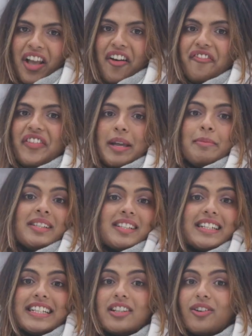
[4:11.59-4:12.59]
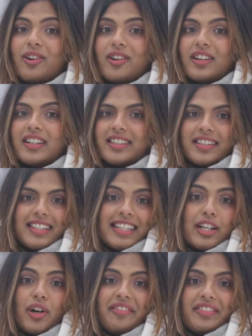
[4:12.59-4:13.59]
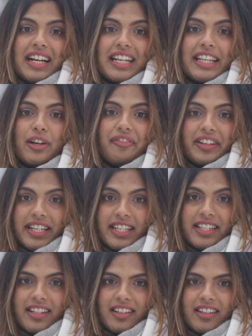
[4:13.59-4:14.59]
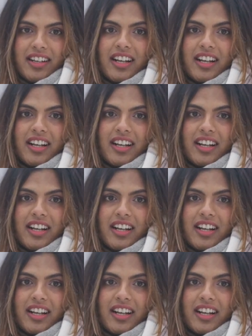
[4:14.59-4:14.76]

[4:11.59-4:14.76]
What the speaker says: Famously called the Silicon Valley of India,